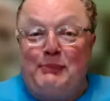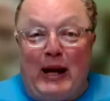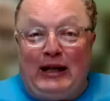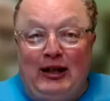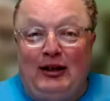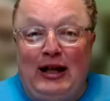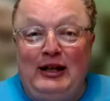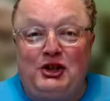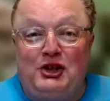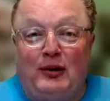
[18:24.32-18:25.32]
just
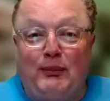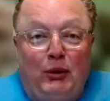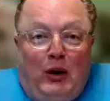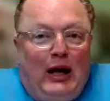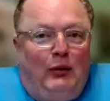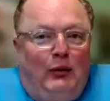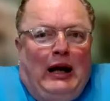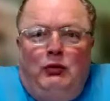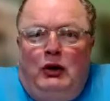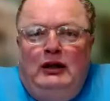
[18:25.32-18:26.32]
speculation, but
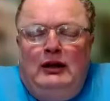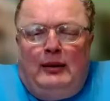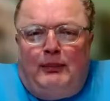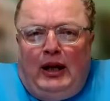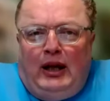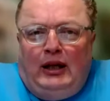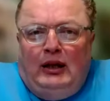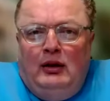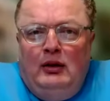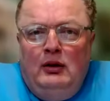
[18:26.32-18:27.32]
why wouldn't it be?